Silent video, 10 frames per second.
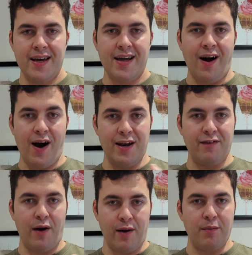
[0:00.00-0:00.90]
kind of
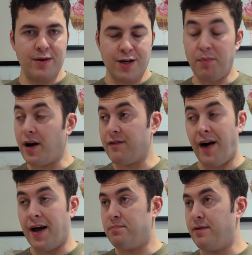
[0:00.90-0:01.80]
going on with a topic I've
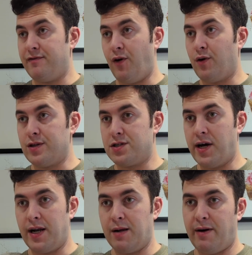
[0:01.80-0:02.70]
had before on the
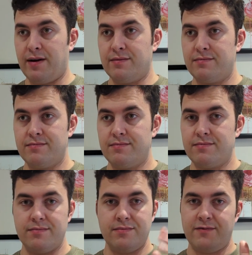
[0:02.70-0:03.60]
channel about
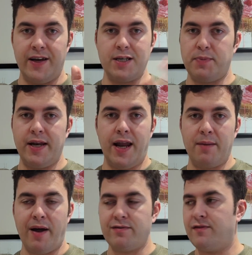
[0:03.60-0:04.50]
things being
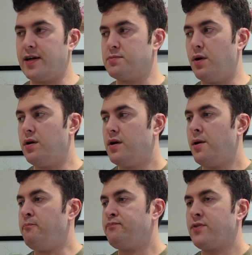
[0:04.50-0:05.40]
named after things, but
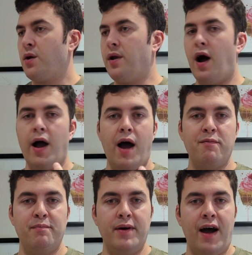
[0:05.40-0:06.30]
when
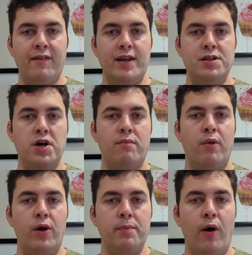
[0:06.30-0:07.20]
I'm having a jam
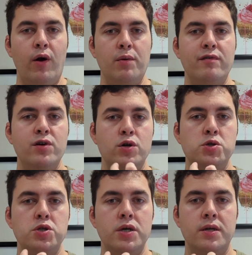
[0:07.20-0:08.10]
roly poly with
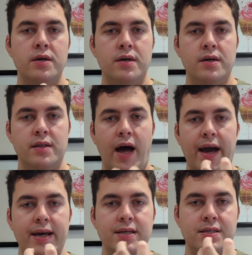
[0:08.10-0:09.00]
custard,
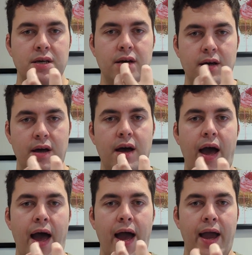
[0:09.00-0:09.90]
that is
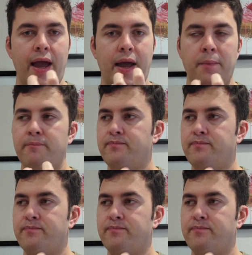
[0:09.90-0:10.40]
a